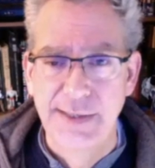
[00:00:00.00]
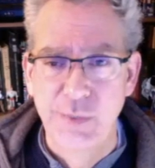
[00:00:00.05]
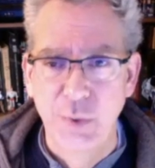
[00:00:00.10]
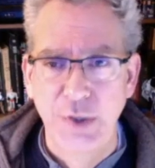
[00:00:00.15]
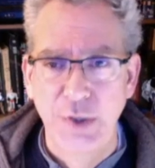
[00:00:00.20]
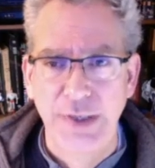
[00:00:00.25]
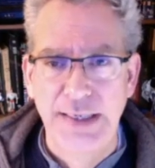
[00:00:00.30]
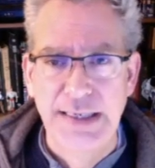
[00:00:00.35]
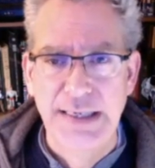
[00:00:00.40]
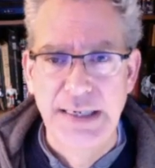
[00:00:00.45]

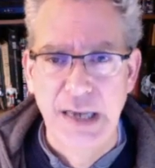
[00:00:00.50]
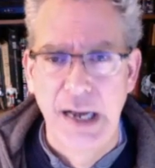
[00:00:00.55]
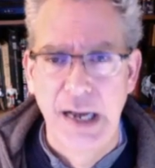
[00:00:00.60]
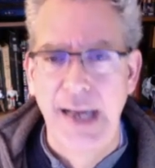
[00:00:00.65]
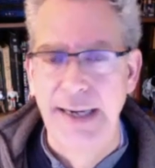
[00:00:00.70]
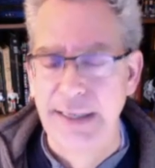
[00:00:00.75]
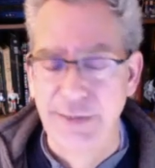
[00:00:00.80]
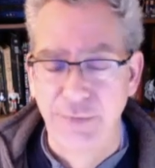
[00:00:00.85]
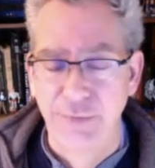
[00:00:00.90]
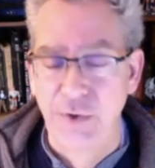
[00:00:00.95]
really
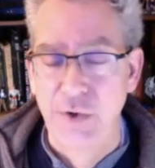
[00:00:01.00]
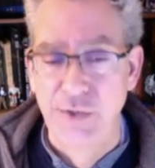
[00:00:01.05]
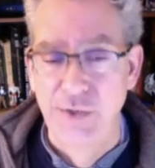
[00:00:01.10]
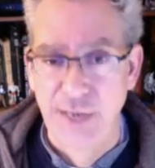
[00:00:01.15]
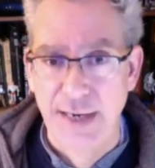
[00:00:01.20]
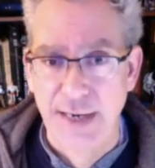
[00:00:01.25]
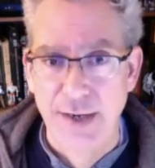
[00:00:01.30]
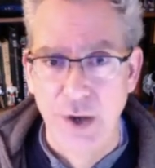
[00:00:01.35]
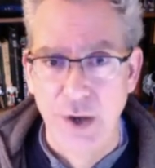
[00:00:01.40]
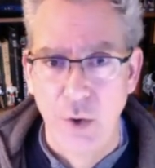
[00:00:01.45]
not, as far as
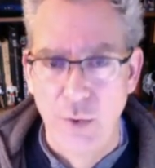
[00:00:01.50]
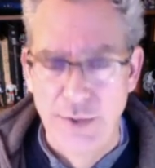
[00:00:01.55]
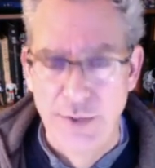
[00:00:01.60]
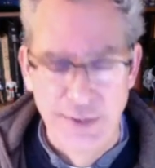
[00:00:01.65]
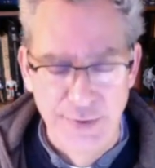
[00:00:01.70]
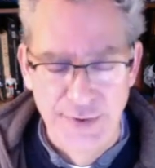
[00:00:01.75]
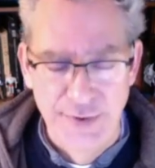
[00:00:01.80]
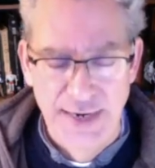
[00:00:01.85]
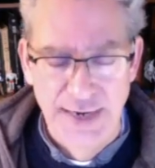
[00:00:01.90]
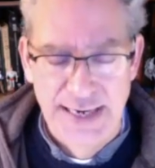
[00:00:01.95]
I know,
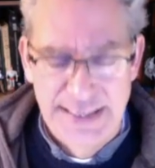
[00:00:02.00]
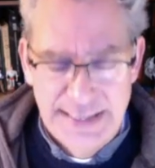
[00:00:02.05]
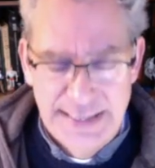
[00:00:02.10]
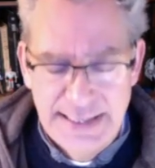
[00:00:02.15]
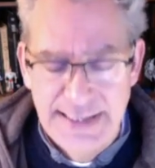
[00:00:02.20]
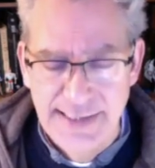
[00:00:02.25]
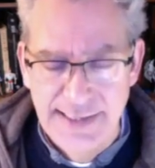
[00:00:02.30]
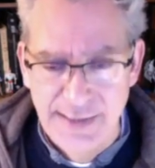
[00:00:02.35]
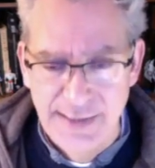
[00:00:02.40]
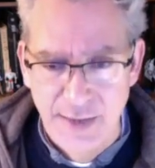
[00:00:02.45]
until the
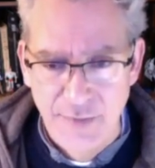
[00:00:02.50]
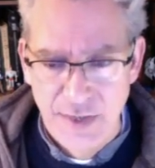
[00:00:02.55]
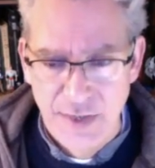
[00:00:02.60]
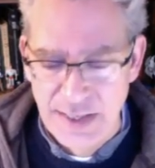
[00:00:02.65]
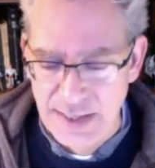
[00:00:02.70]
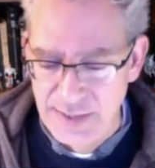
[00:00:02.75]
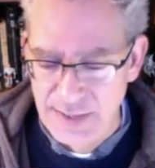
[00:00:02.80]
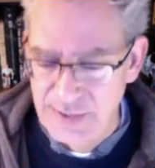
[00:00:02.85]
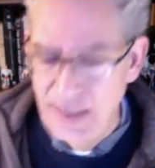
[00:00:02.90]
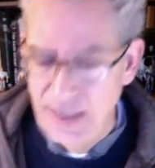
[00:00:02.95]

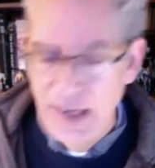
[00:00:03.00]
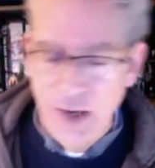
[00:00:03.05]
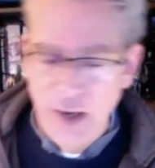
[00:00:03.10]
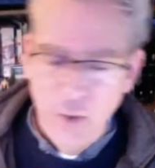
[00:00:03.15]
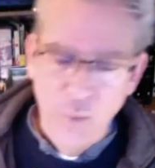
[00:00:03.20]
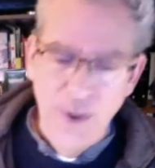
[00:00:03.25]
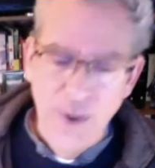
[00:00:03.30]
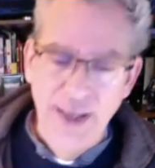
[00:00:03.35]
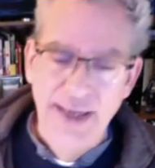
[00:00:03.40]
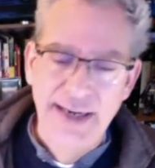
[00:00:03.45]
1970s
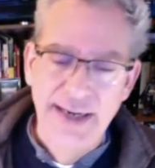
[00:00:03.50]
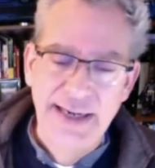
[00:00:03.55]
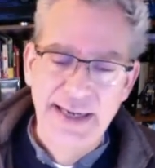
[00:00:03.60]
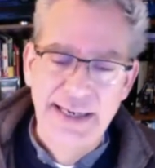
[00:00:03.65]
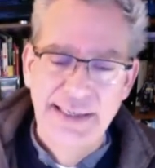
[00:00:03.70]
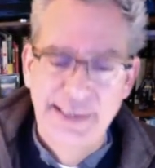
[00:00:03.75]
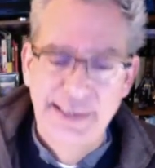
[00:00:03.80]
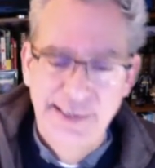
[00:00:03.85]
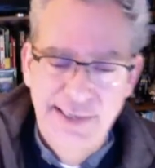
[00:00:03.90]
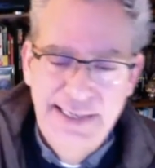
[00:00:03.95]
when
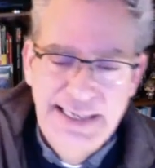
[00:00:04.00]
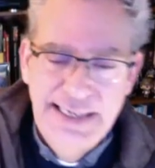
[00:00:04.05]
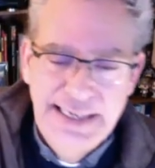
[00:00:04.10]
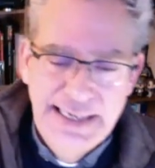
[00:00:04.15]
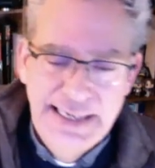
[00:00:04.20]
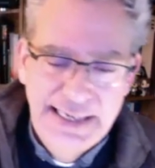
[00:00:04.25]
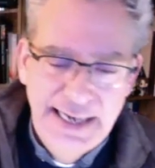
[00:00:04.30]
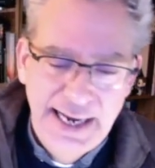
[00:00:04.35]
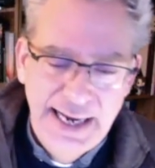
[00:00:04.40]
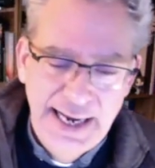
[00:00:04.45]
it's
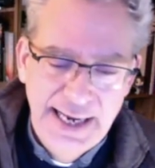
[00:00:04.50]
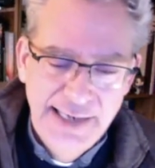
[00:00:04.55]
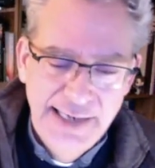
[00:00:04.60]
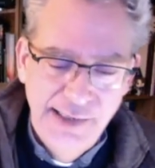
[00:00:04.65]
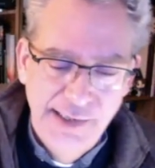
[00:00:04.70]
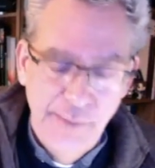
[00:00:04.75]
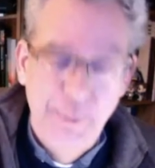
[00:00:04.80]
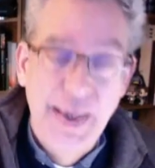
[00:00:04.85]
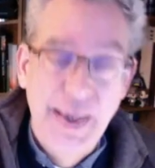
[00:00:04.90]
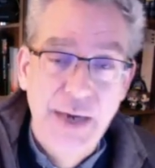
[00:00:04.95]
seen
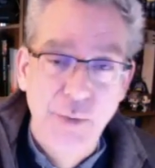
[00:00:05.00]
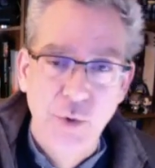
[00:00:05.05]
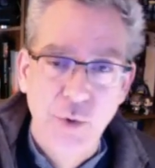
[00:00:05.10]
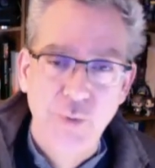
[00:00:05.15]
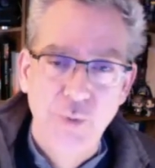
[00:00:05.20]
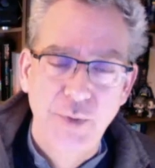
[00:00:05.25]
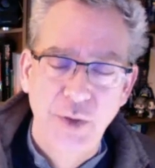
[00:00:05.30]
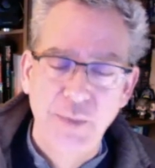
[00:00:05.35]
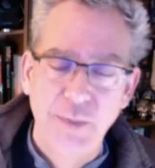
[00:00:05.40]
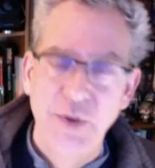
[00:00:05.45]
as a
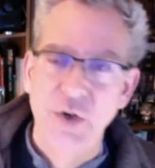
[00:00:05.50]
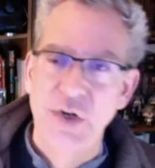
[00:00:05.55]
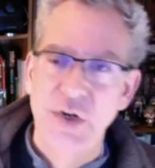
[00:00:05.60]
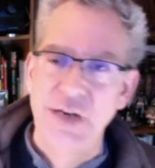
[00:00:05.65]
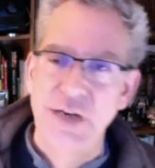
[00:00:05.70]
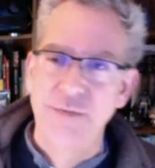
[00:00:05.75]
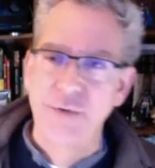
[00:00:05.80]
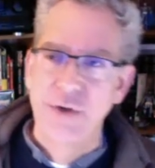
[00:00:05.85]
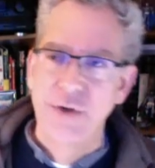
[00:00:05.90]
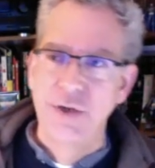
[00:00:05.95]
bedroom community
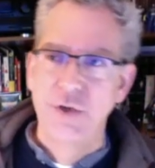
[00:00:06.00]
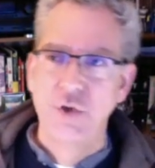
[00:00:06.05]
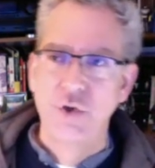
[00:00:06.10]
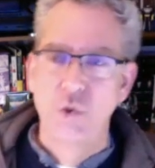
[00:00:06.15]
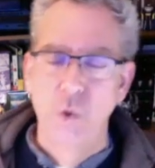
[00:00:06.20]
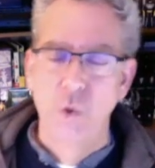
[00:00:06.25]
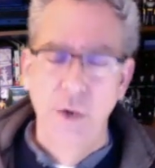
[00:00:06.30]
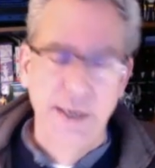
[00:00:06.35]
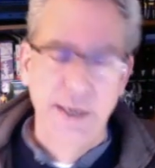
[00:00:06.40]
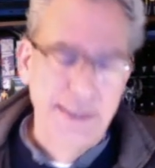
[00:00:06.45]
for
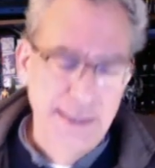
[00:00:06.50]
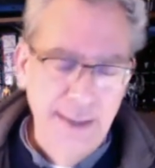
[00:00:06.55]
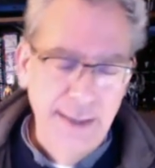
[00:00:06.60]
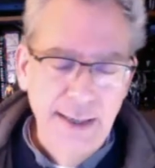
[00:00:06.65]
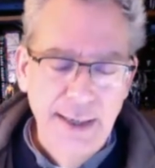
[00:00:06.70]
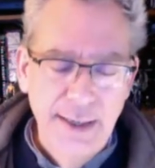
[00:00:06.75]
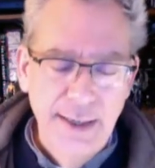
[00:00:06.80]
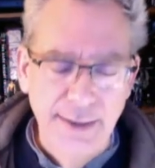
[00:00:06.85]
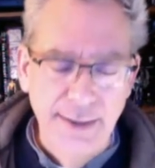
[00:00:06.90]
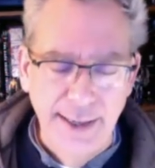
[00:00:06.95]
Detroit
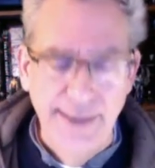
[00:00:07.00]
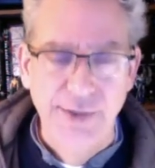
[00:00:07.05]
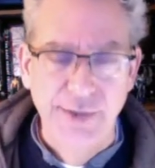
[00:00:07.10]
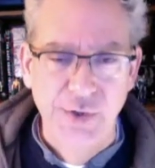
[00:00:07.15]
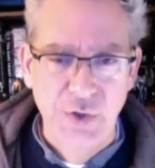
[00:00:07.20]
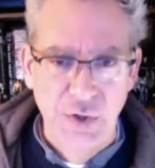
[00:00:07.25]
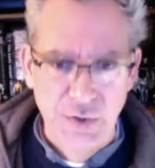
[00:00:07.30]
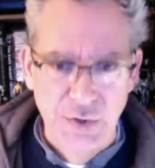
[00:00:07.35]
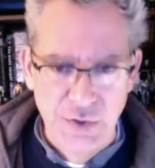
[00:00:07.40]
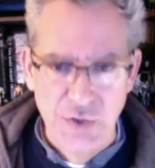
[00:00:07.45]
that it
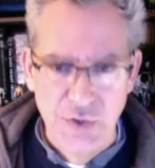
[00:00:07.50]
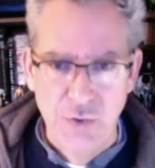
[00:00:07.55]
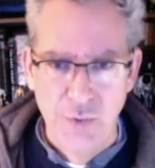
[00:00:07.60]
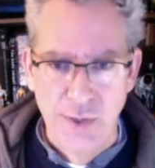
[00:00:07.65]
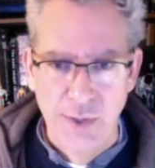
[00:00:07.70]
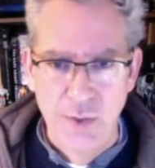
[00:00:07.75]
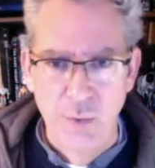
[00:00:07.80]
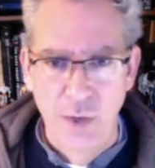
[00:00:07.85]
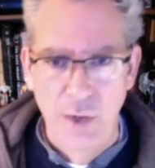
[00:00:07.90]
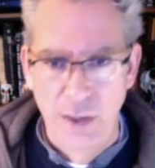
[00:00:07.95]
starts
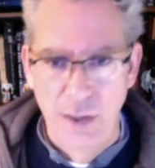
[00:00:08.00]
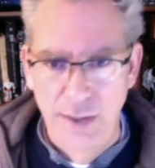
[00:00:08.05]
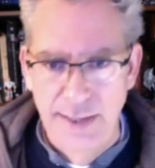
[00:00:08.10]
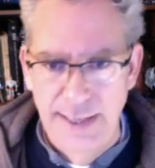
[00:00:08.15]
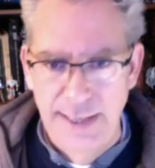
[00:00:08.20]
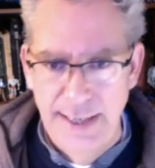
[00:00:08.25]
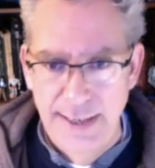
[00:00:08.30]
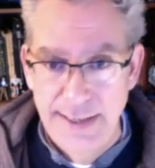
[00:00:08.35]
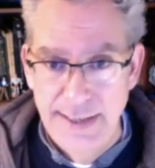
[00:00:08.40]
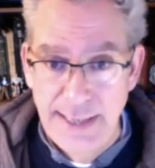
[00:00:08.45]
doing well again.